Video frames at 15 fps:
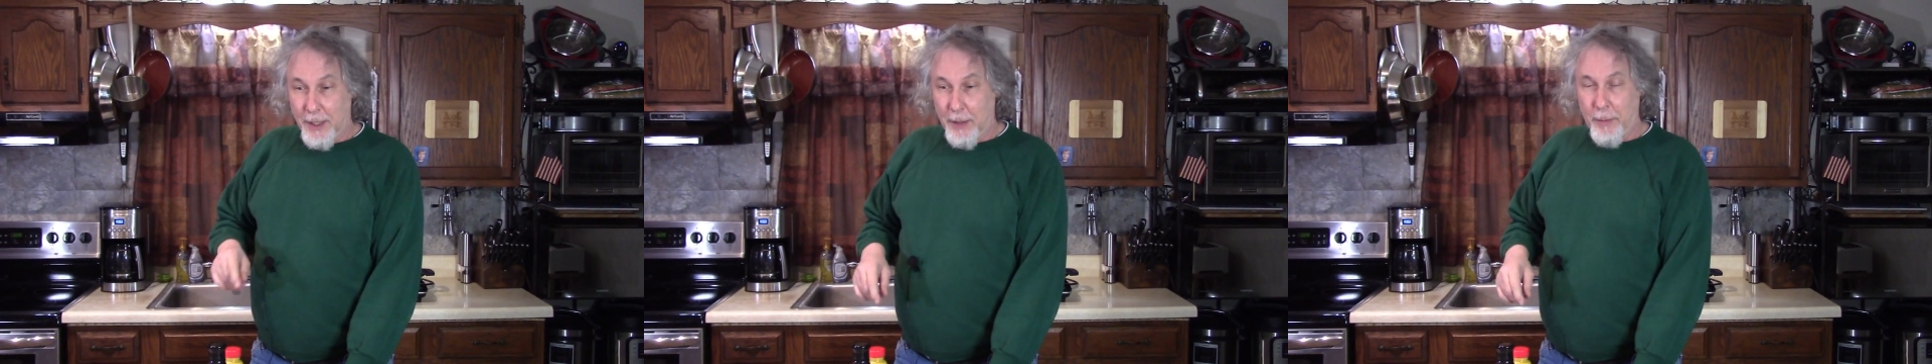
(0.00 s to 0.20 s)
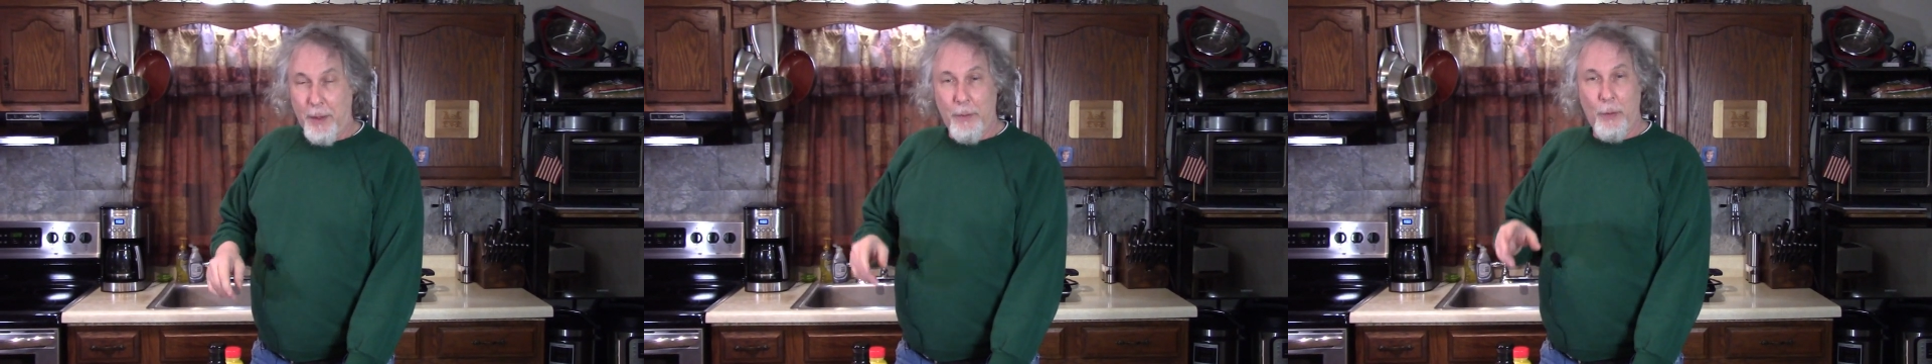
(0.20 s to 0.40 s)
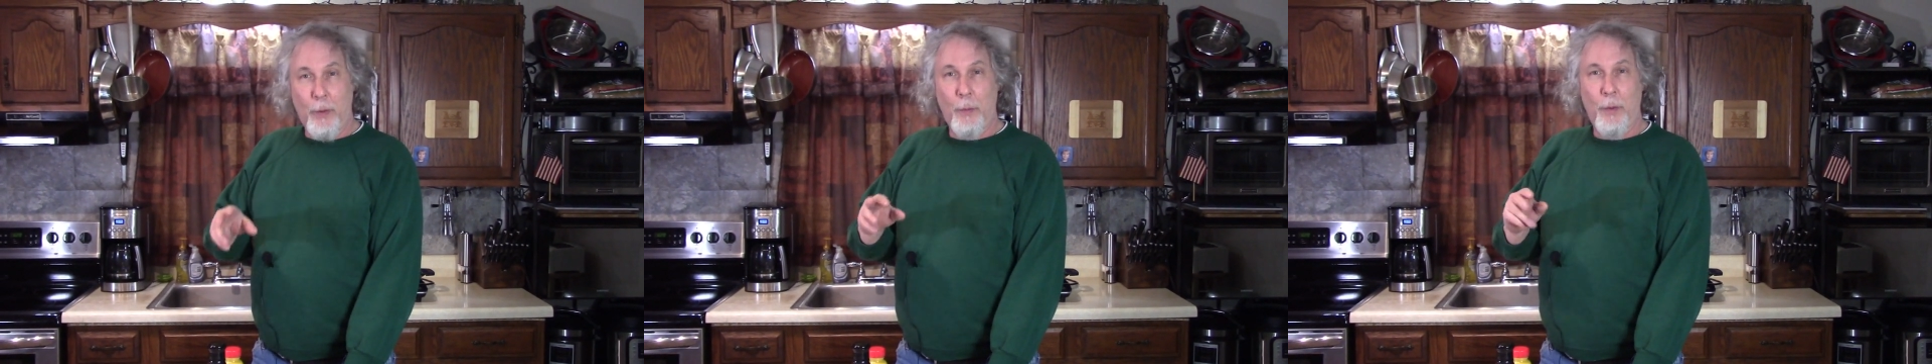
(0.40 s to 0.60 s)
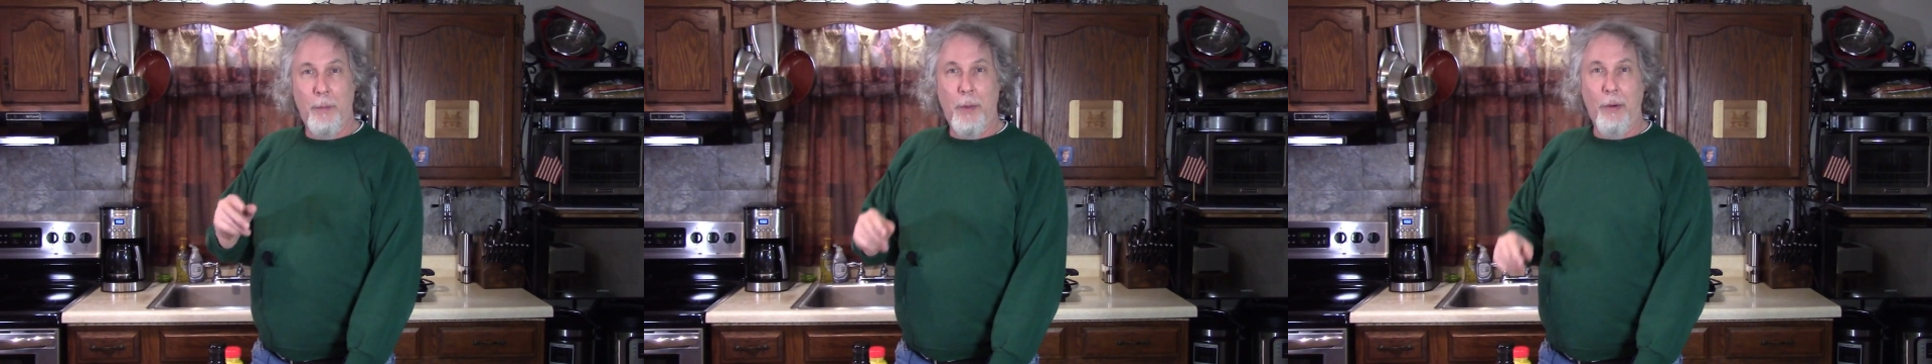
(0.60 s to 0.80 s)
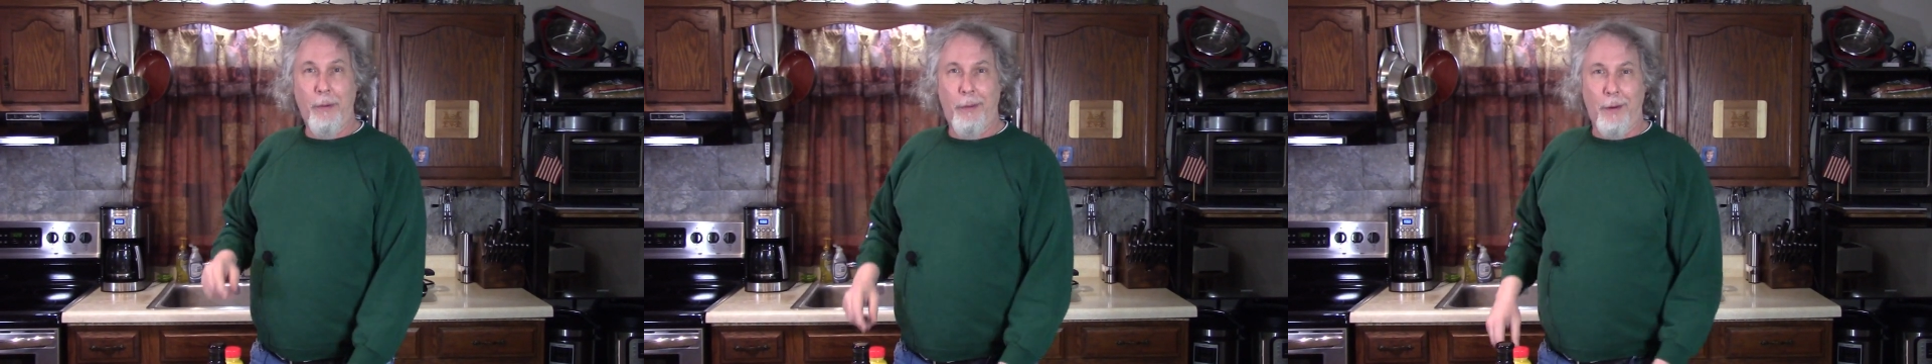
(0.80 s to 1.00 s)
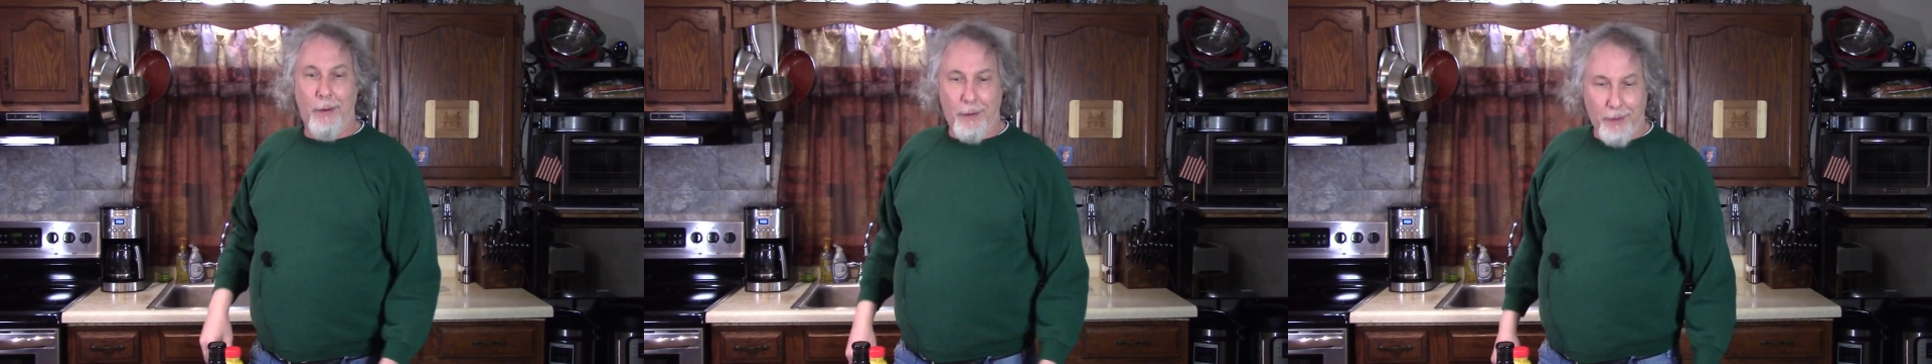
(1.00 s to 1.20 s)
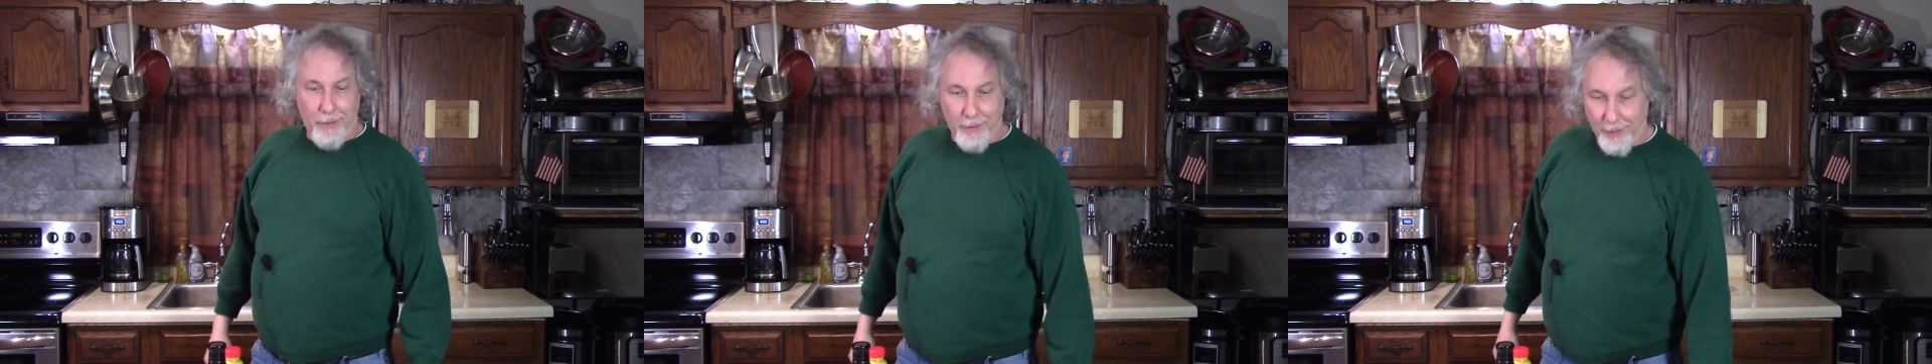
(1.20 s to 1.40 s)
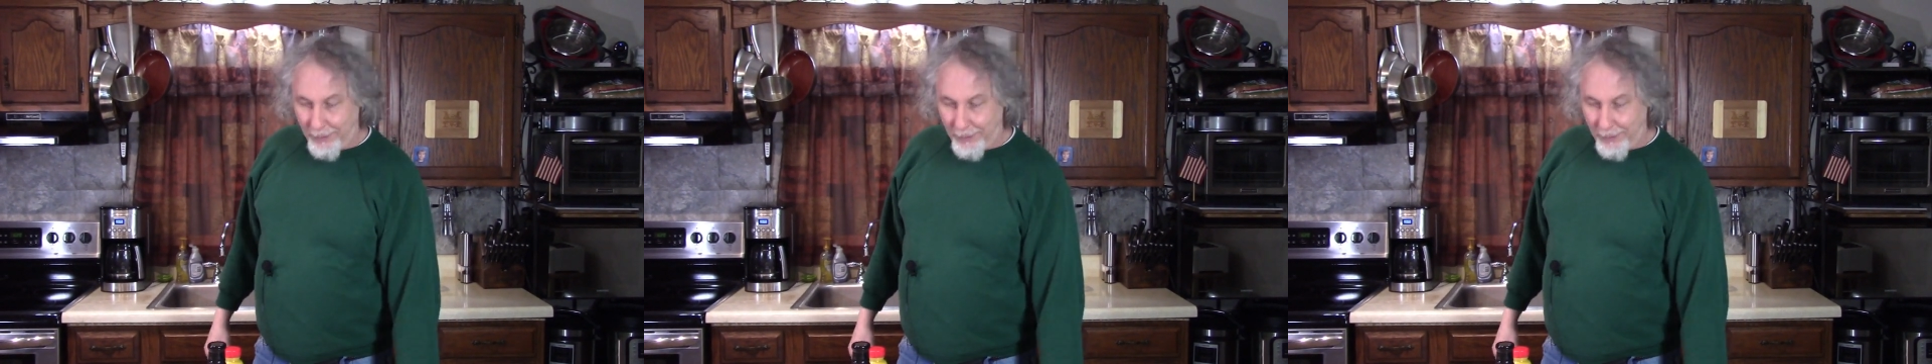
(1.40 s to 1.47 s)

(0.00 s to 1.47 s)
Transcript: And maybe one with both on, I don't